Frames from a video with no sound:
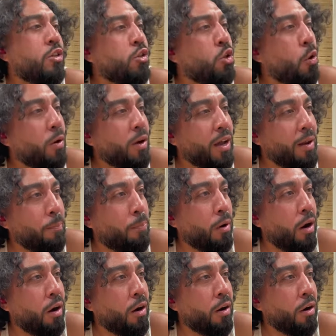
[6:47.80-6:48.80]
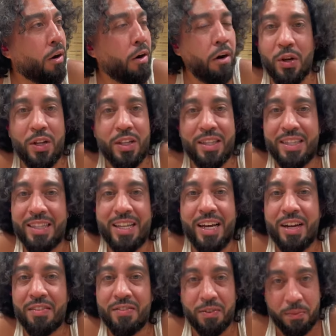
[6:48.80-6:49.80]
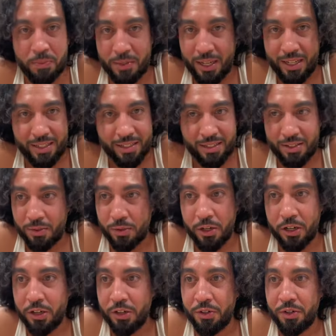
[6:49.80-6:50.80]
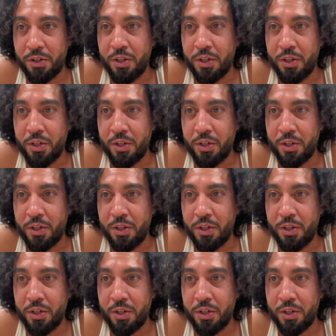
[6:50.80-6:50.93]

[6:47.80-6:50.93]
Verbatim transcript: Don't get butthurt. None of them tasted good.